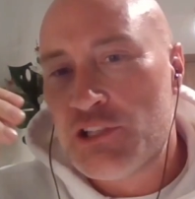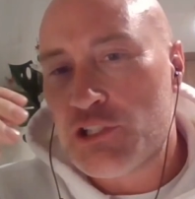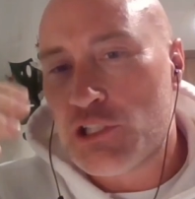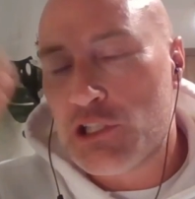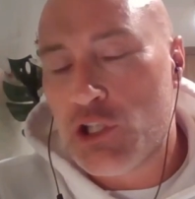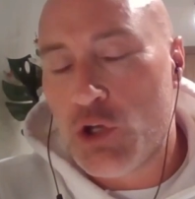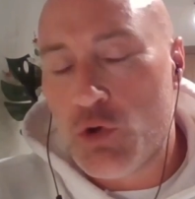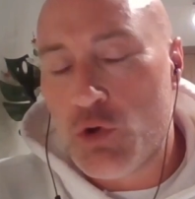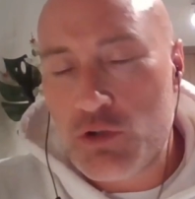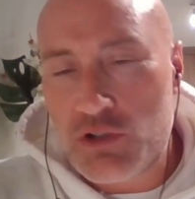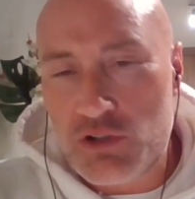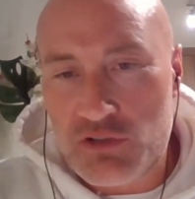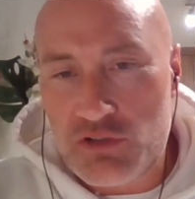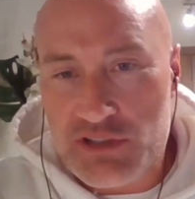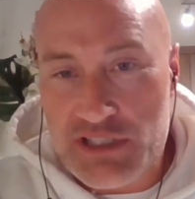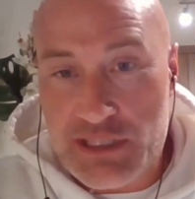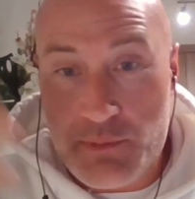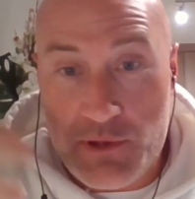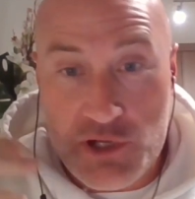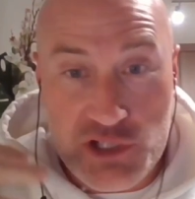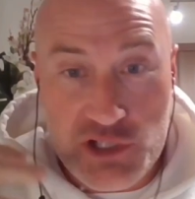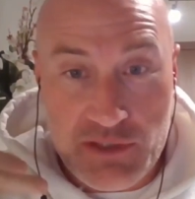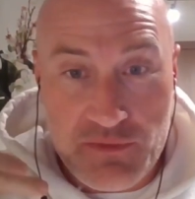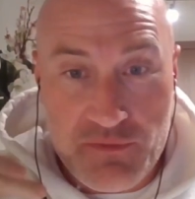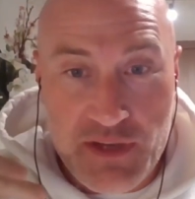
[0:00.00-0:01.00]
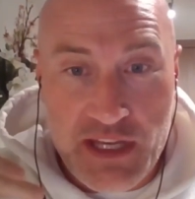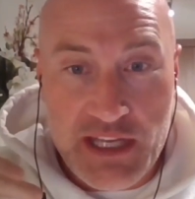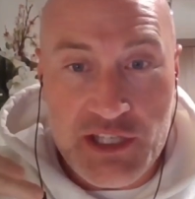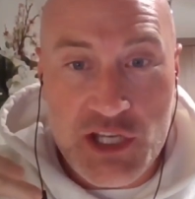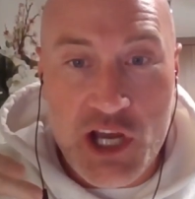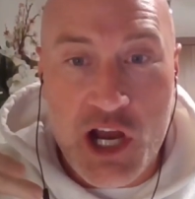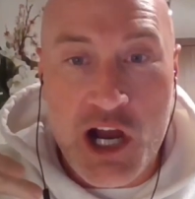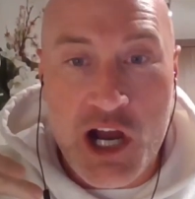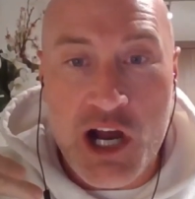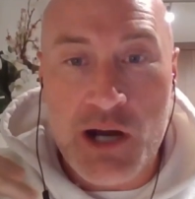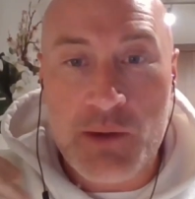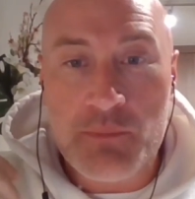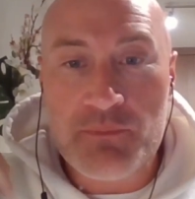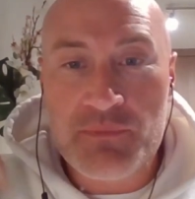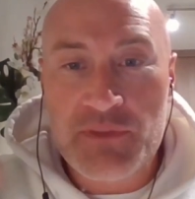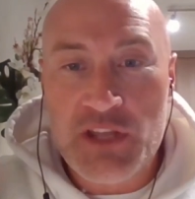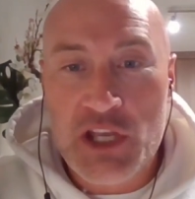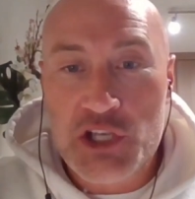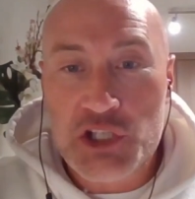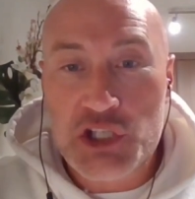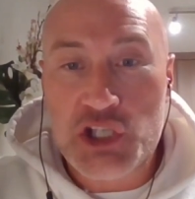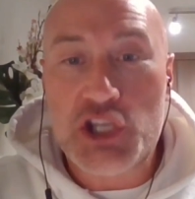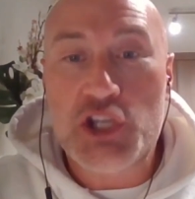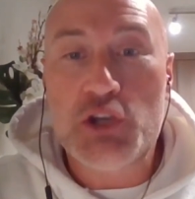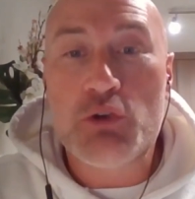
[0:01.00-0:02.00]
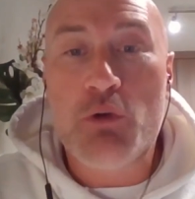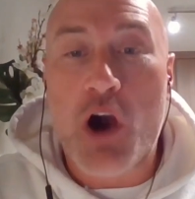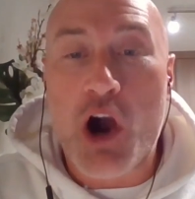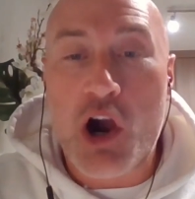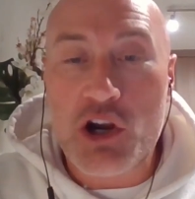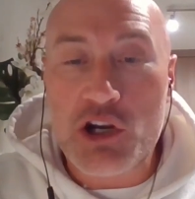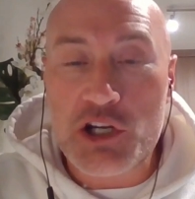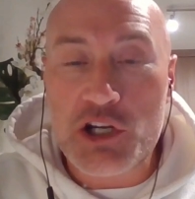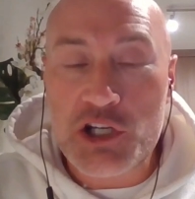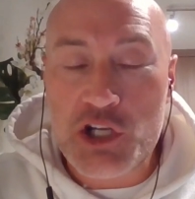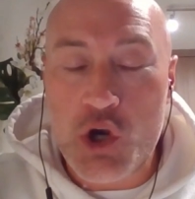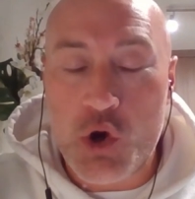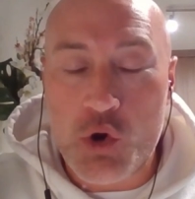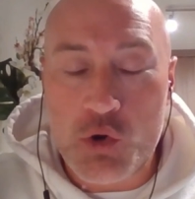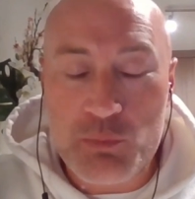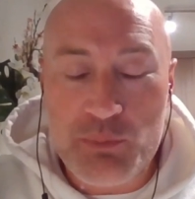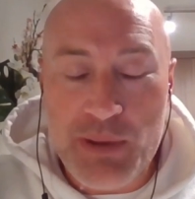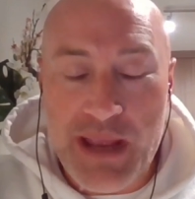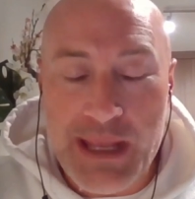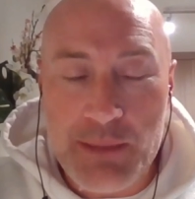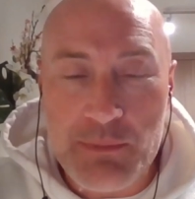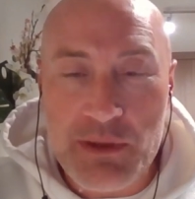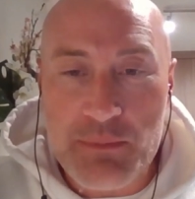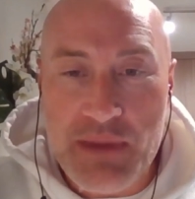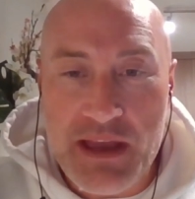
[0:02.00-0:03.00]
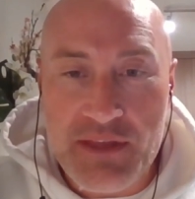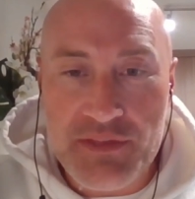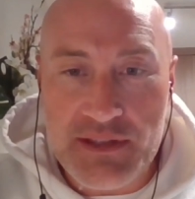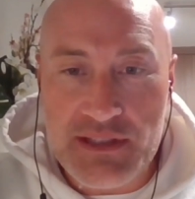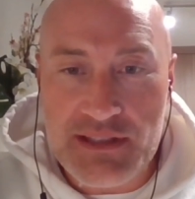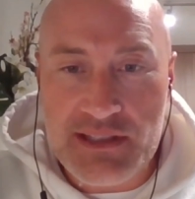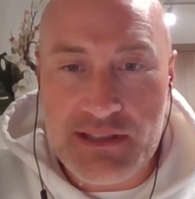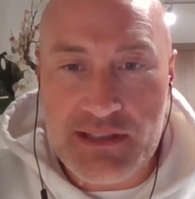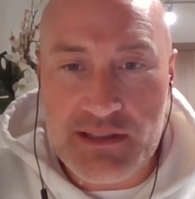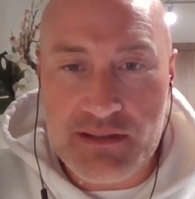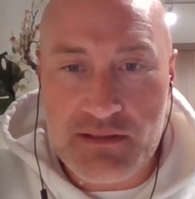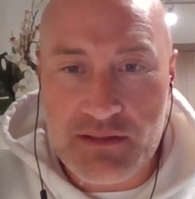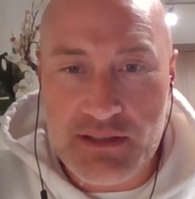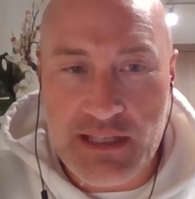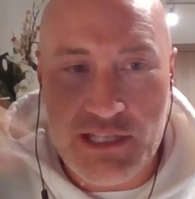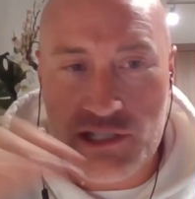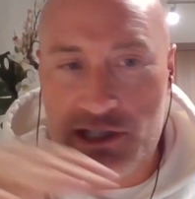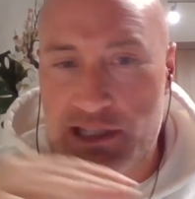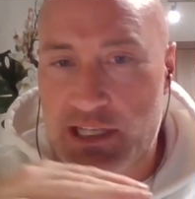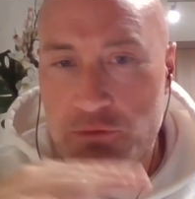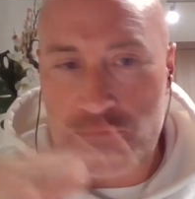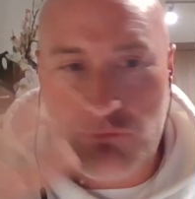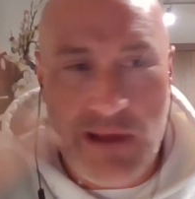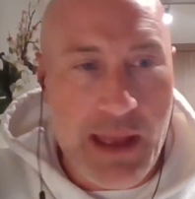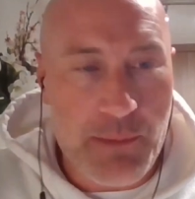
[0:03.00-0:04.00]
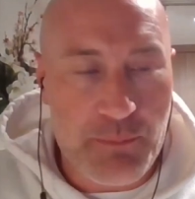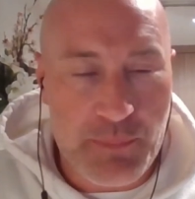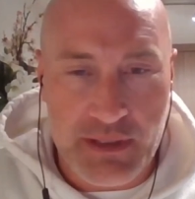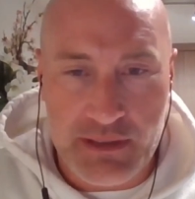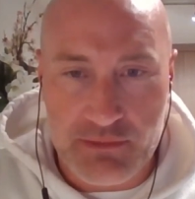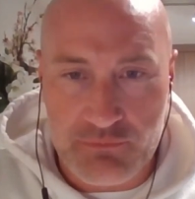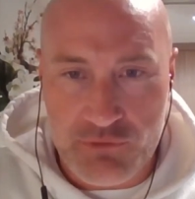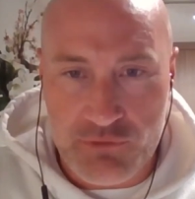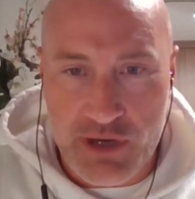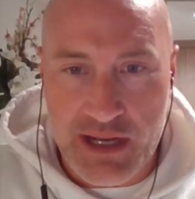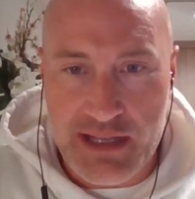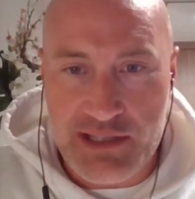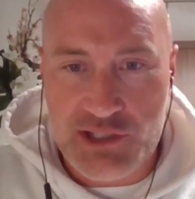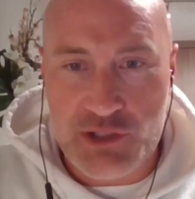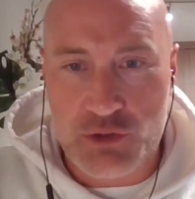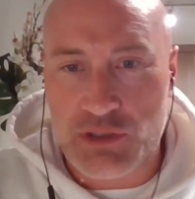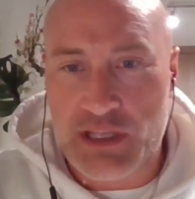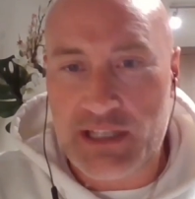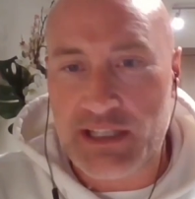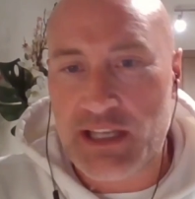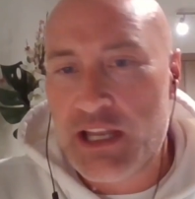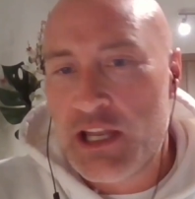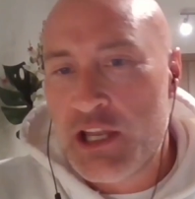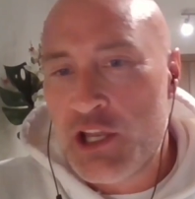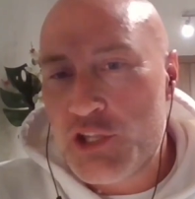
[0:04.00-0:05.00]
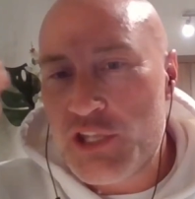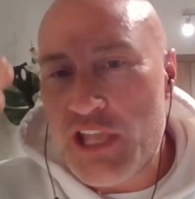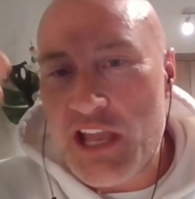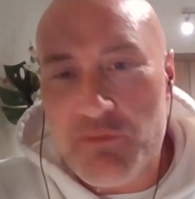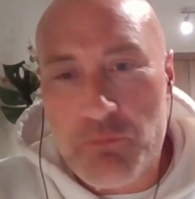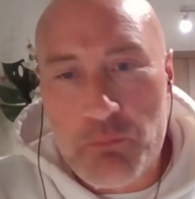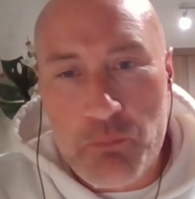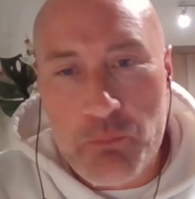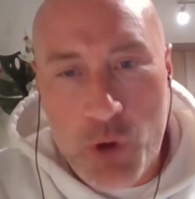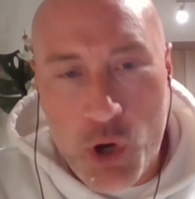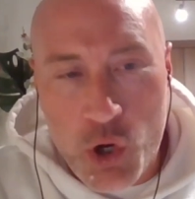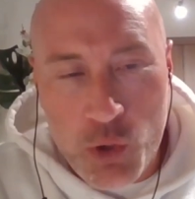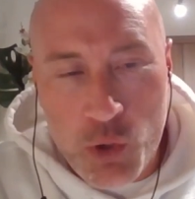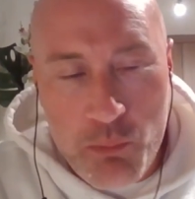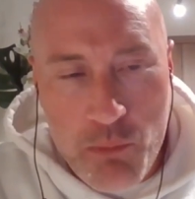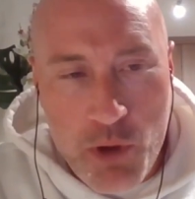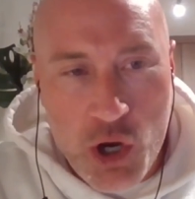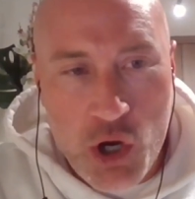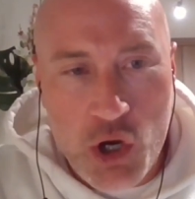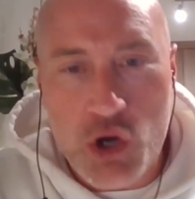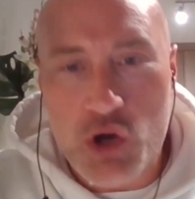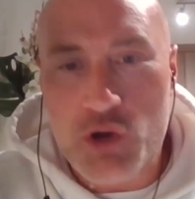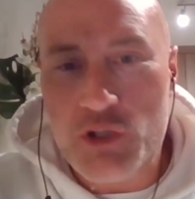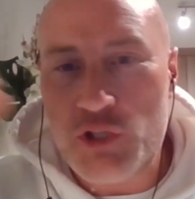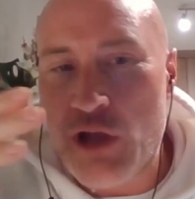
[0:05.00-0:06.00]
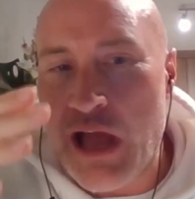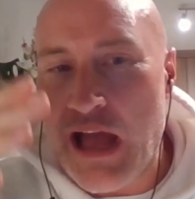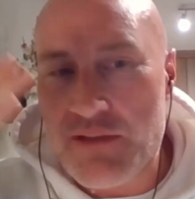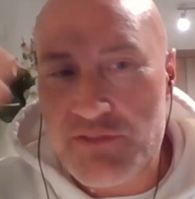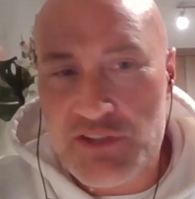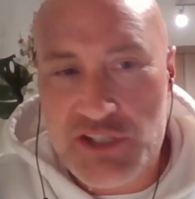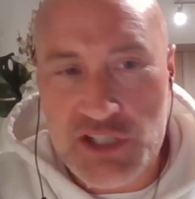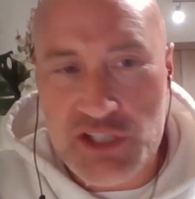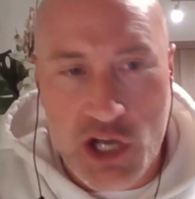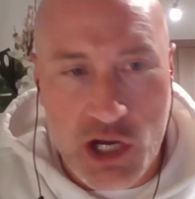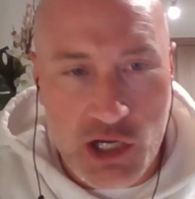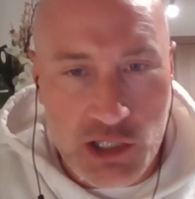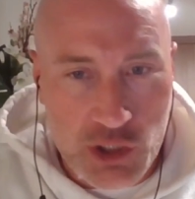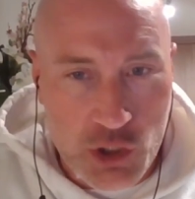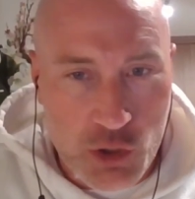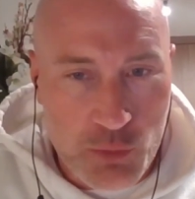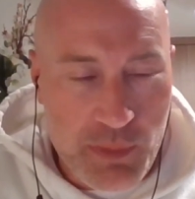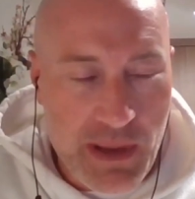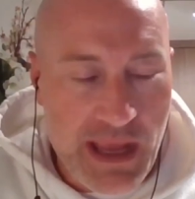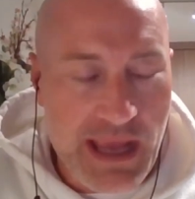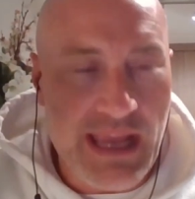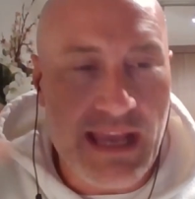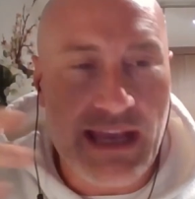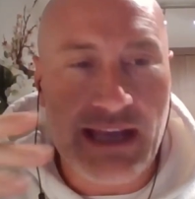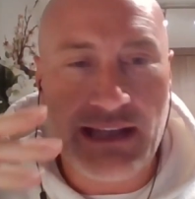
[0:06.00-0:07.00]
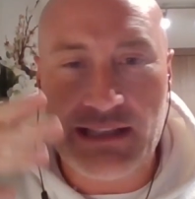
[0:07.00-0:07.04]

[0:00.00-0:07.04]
The locals, especially in Vietnam, QR code payment methods is like rampant, right? So like you have Momo, you have Zalo